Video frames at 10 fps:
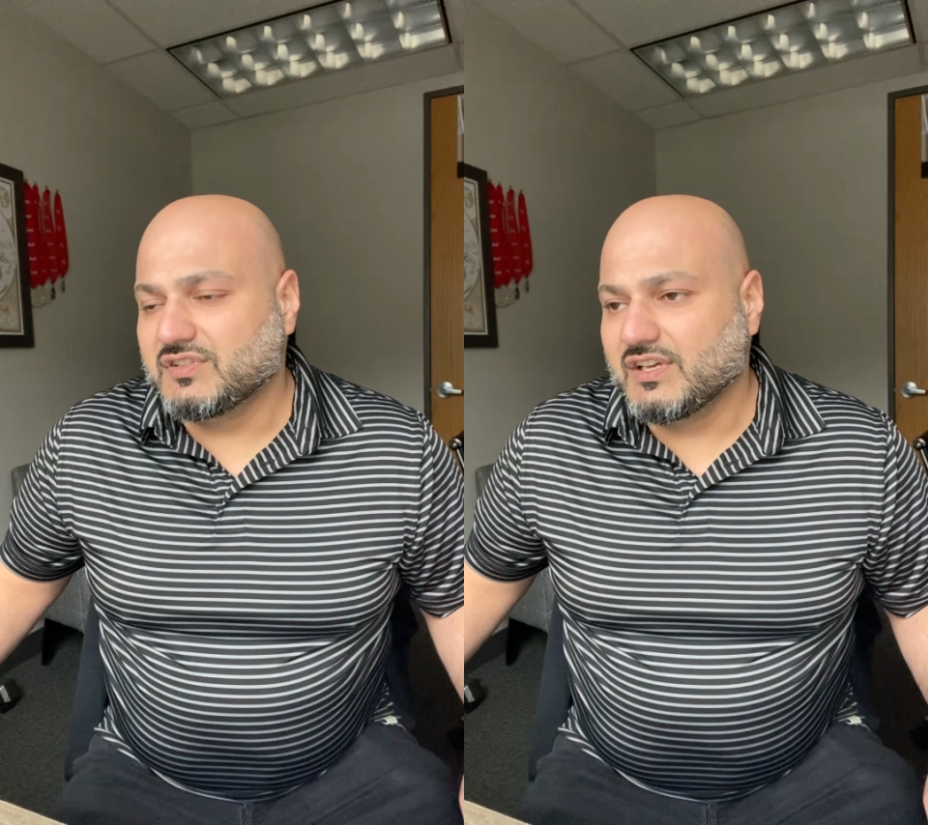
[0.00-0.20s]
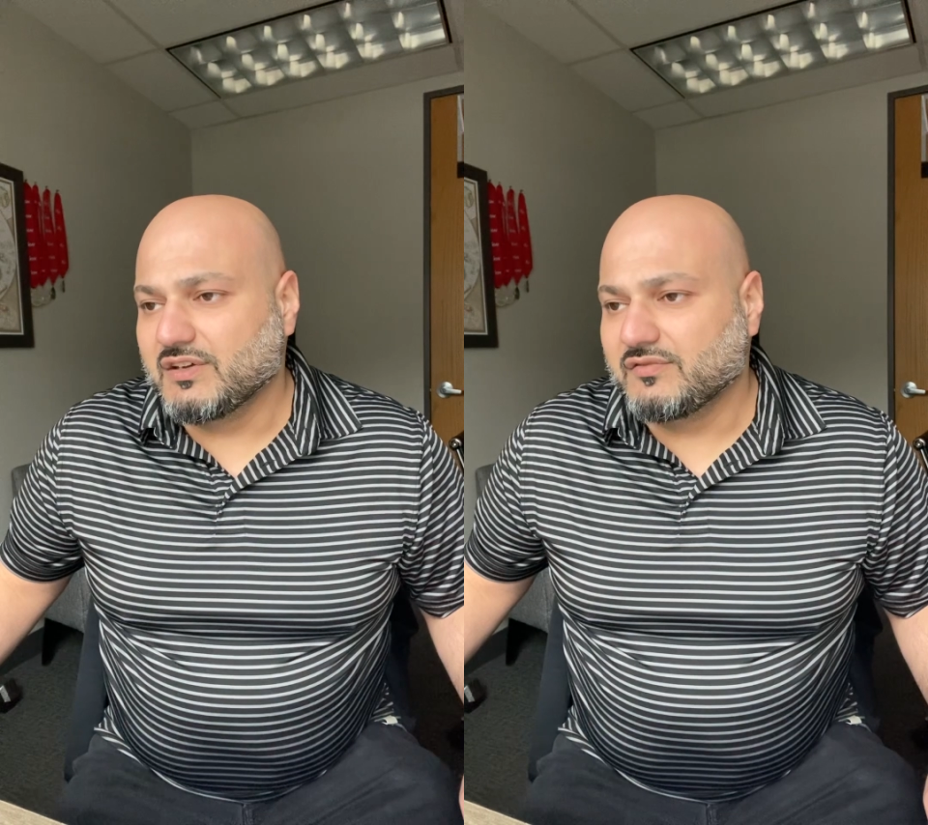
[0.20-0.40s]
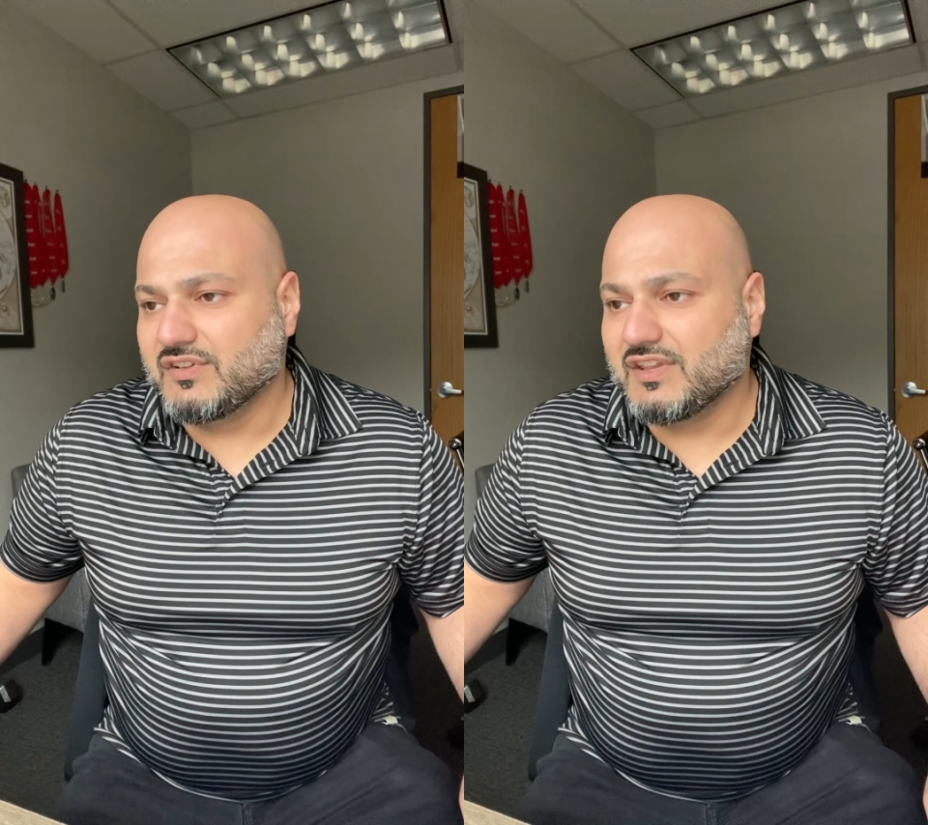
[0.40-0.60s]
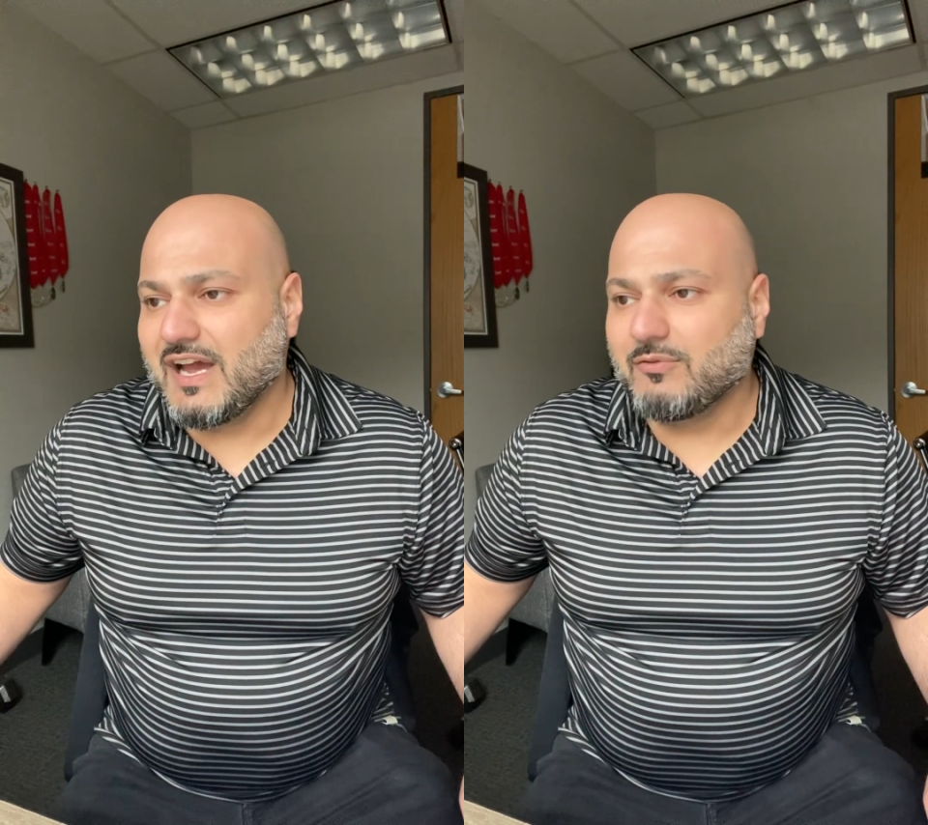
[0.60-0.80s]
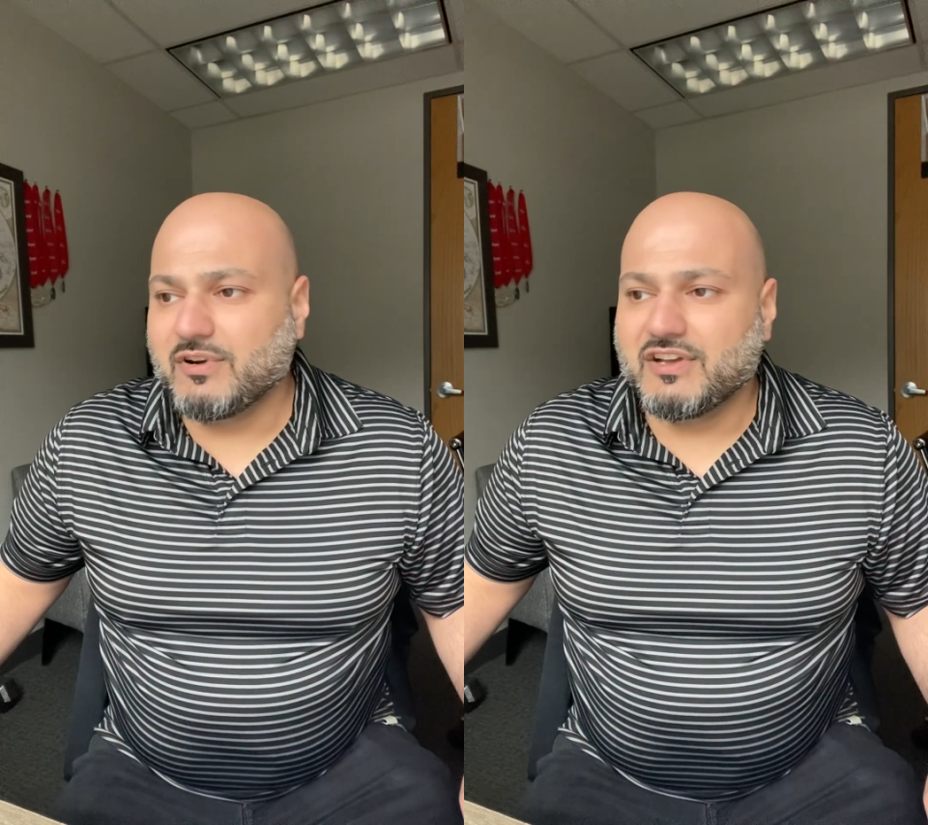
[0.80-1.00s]
think of it
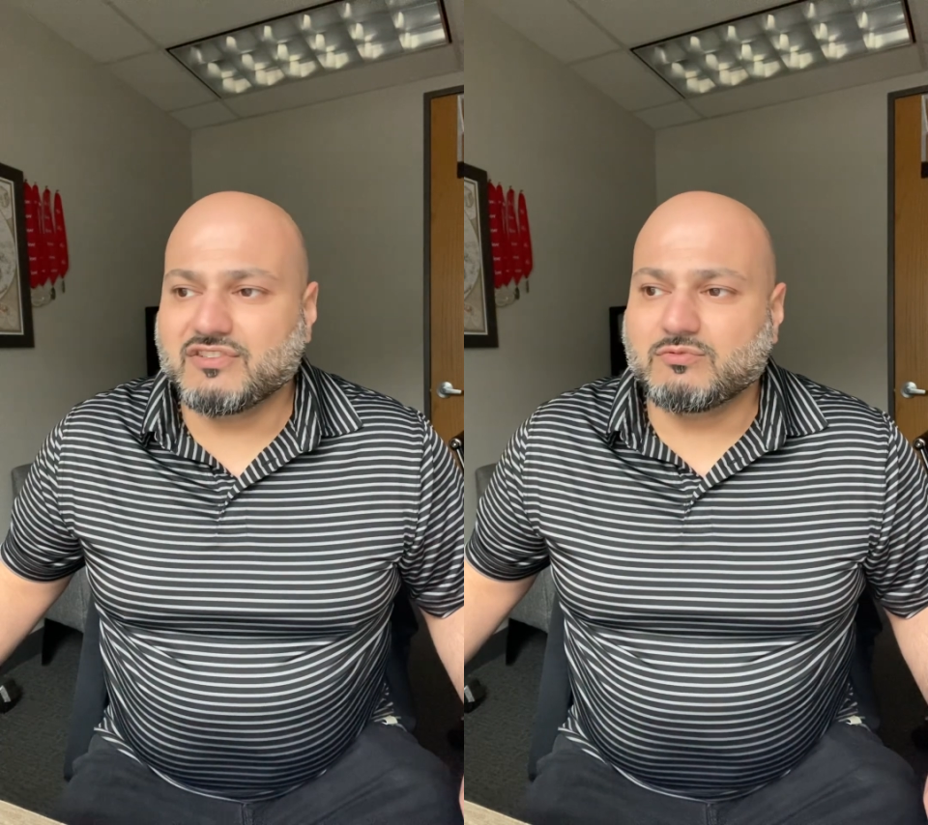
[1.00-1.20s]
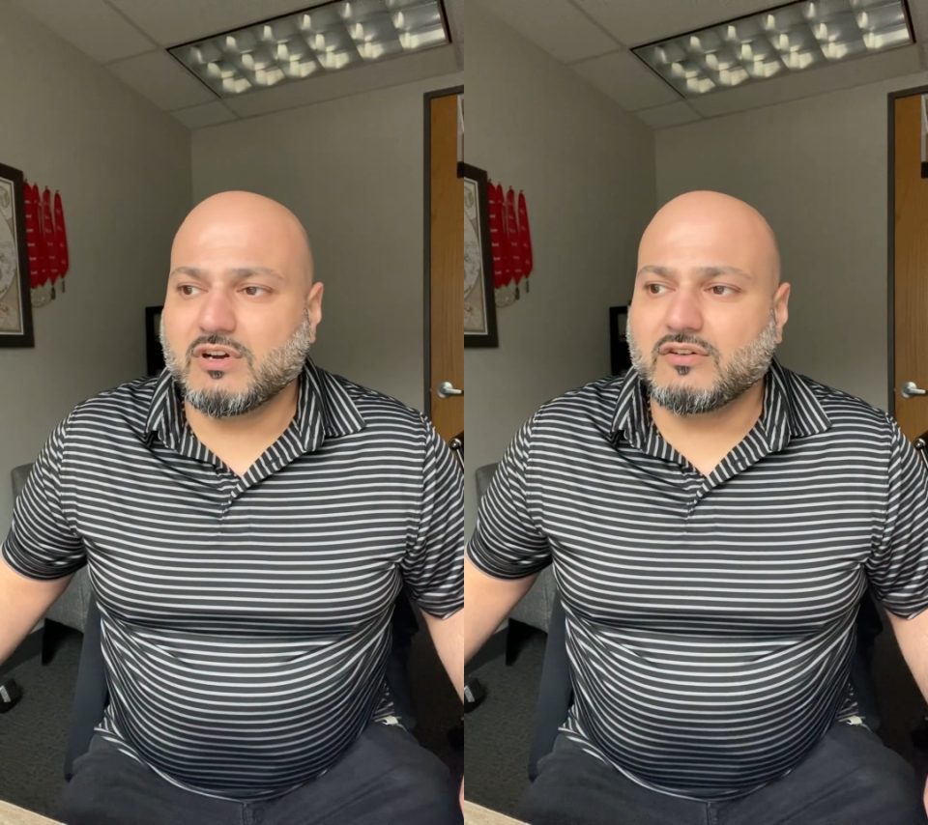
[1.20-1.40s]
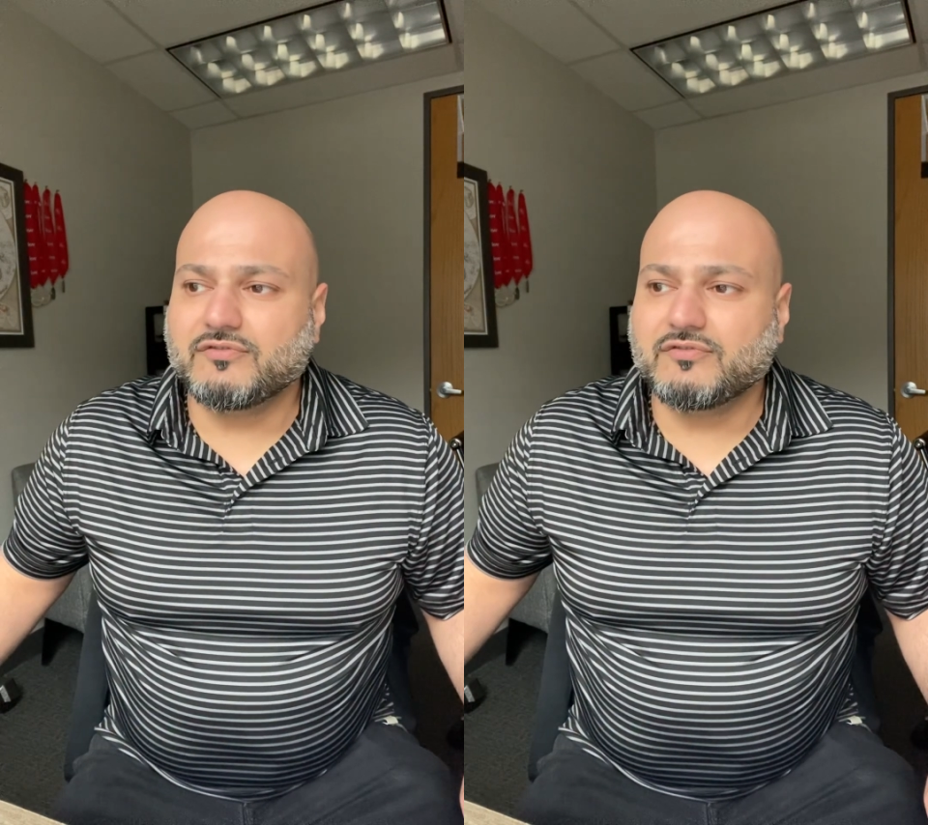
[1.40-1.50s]
that way as well.